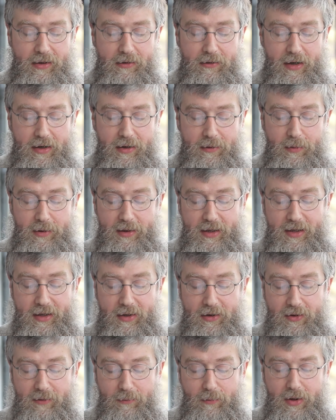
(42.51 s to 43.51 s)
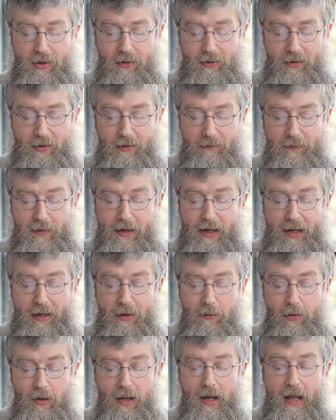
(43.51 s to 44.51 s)
Grunt was in a good mood and feeling
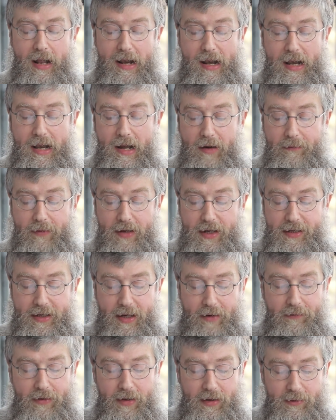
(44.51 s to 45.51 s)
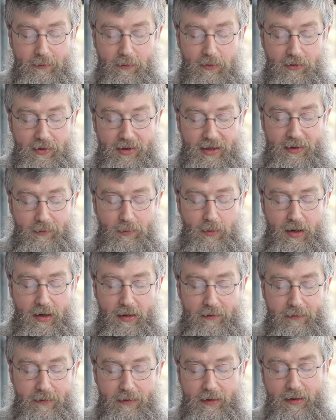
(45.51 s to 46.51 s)
all lovey-dovey towards his
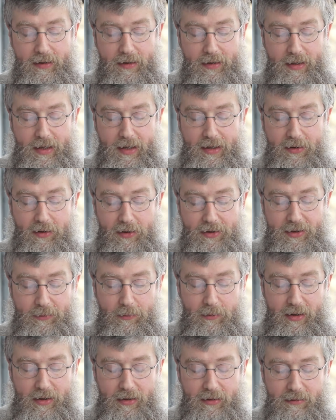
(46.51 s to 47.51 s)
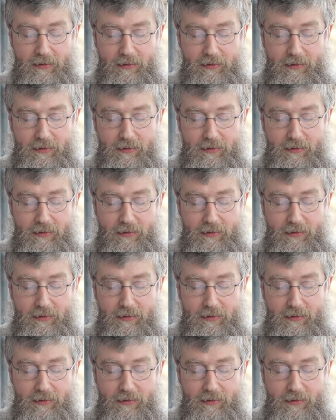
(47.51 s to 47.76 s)
wife, he got her one.